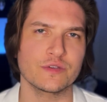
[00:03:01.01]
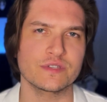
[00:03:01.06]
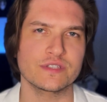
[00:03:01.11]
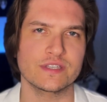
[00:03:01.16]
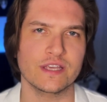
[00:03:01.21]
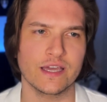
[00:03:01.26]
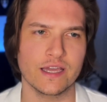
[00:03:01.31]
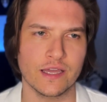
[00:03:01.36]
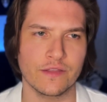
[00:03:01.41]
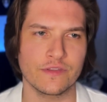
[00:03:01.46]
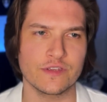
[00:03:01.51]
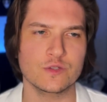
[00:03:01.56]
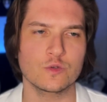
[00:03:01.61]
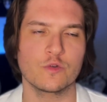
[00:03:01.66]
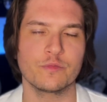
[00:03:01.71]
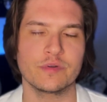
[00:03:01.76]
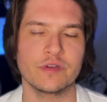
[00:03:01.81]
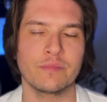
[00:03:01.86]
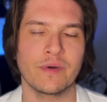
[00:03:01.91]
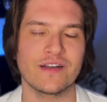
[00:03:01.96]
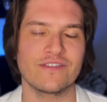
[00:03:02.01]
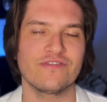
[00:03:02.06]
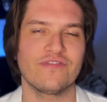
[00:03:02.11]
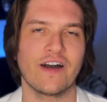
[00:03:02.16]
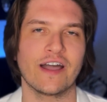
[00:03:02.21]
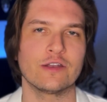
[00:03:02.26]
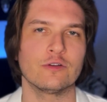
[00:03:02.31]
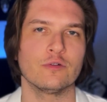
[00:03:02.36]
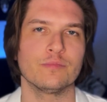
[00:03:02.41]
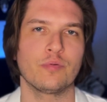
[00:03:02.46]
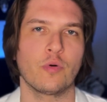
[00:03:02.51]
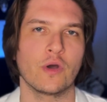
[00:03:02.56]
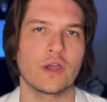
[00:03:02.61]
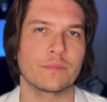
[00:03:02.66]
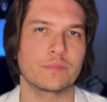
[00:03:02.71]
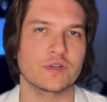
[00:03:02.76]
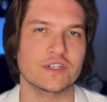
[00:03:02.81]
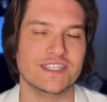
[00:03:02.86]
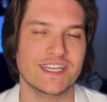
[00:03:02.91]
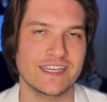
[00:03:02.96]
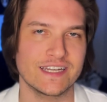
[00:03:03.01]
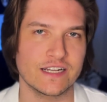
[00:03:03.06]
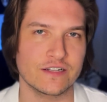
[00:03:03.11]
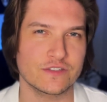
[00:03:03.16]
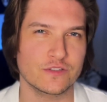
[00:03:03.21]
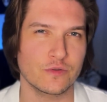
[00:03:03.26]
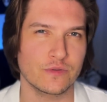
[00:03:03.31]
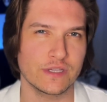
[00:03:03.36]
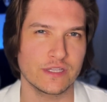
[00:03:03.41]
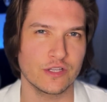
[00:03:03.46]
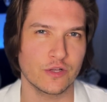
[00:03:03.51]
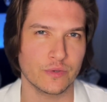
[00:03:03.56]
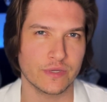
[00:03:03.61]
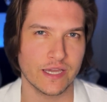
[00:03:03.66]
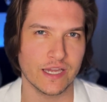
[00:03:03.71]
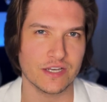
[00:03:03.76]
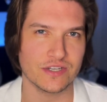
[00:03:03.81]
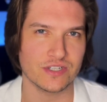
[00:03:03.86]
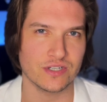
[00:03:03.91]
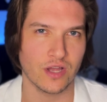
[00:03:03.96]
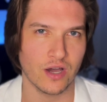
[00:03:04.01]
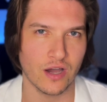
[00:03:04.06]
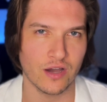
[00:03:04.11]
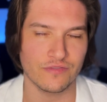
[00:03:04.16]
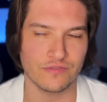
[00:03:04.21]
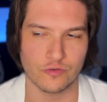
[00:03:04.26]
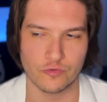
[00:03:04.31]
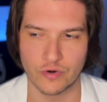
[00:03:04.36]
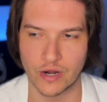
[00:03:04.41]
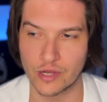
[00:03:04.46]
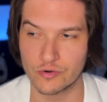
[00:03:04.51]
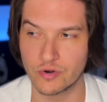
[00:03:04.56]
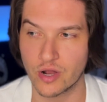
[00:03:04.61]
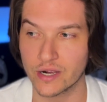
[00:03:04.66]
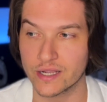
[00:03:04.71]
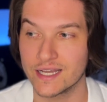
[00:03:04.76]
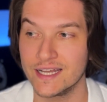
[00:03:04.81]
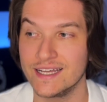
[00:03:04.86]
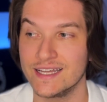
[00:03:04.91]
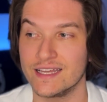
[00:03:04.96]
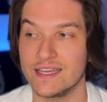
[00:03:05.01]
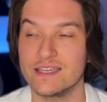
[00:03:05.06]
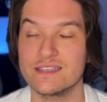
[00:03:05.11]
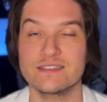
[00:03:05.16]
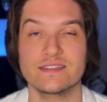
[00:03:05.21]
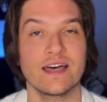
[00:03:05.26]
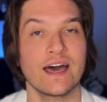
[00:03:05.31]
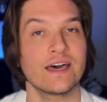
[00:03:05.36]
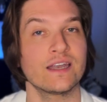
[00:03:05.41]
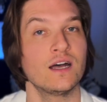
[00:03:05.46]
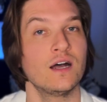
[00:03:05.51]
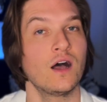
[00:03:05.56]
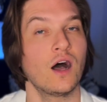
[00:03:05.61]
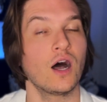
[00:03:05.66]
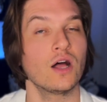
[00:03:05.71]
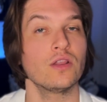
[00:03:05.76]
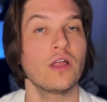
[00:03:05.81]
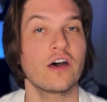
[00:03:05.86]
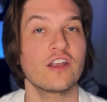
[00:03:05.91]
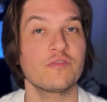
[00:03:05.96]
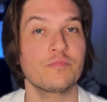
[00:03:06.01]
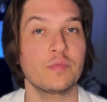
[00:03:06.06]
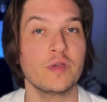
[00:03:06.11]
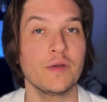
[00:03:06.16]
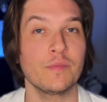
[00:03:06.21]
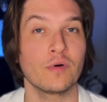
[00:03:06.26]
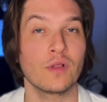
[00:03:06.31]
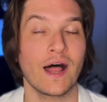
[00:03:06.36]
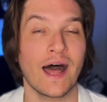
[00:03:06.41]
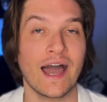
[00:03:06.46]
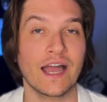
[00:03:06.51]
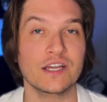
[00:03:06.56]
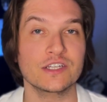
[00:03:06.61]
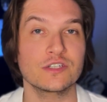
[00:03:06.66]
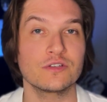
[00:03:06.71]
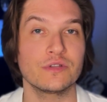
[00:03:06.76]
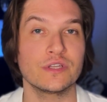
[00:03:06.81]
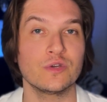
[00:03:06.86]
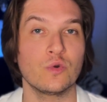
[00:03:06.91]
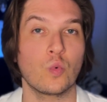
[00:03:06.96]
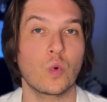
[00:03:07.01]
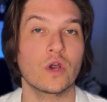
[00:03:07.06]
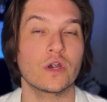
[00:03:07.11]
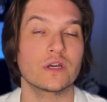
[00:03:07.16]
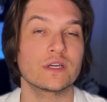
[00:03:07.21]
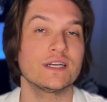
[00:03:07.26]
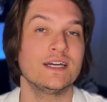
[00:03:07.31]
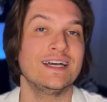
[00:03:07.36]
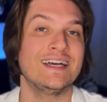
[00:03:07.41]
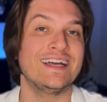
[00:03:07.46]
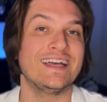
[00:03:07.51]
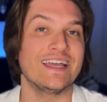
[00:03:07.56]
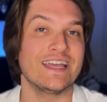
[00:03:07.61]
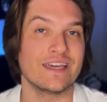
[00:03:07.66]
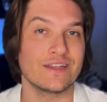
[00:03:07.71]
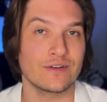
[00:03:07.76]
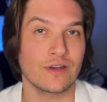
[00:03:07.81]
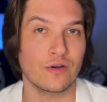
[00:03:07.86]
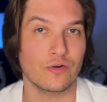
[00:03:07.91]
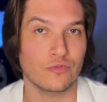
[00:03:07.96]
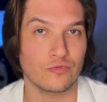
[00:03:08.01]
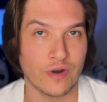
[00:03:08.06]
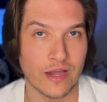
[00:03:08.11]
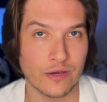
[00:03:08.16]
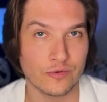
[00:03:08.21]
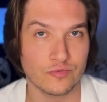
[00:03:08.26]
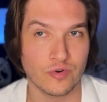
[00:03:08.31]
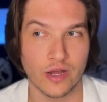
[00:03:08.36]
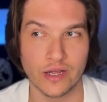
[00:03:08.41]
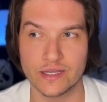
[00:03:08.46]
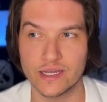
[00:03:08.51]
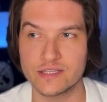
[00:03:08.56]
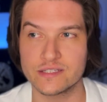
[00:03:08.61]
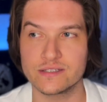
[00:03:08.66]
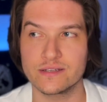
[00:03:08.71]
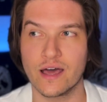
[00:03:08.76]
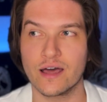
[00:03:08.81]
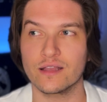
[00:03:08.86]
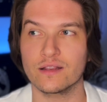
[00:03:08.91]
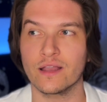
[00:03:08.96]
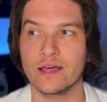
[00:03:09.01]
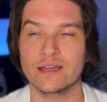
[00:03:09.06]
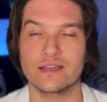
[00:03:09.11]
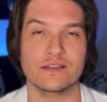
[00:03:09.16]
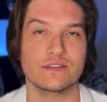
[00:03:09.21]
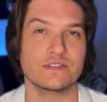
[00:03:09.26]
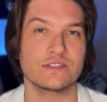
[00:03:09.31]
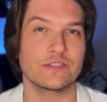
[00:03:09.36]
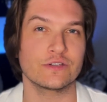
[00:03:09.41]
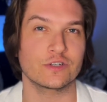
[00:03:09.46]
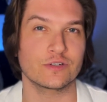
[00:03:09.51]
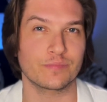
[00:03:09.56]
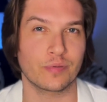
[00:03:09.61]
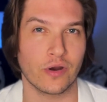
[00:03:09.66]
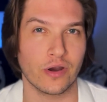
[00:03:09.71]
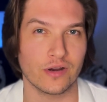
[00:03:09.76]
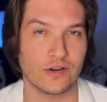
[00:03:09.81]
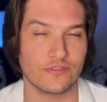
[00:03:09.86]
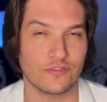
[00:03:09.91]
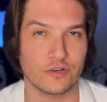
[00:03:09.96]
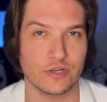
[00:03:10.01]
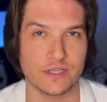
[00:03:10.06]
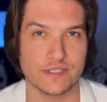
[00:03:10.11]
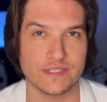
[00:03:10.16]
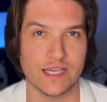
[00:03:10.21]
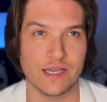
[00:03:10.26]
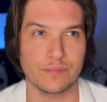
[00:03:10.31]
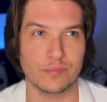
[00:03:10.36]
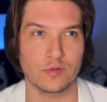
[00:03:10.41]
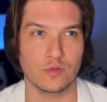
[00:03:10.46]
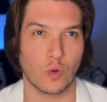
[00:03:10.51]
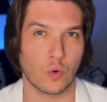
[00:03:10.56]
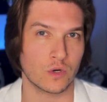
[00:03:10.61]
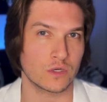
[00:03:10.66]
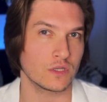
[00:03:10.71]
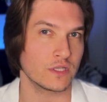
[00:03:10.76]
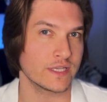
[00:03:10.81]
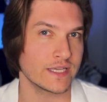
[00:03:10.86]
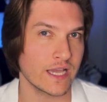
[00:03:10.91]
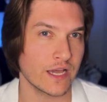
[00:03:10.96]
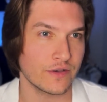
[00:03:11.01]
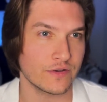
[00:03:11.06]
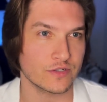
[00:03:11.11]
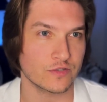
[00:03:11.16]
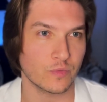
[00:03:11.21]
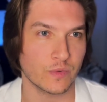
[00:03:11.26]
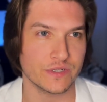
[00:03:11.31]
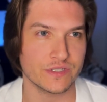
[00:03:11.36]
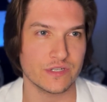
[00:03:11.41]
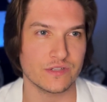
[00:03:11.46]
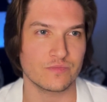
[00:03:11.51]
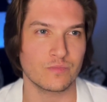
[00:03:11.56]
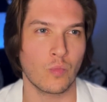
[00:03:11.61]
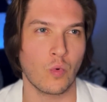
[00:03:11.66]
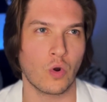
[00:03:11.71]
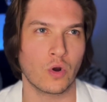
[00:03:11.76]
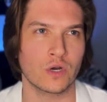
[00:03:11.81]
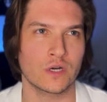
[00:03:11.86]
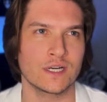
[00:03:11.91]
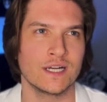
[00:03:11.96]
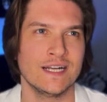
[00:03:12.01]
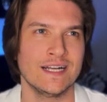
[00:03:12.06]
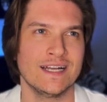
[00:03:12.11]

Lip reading: say, and this will be my final point pertaining to the location of Round Rock, is that a lot of people actually work in Round Rock. It's not like Cedar Park, for example, or Leander, which is more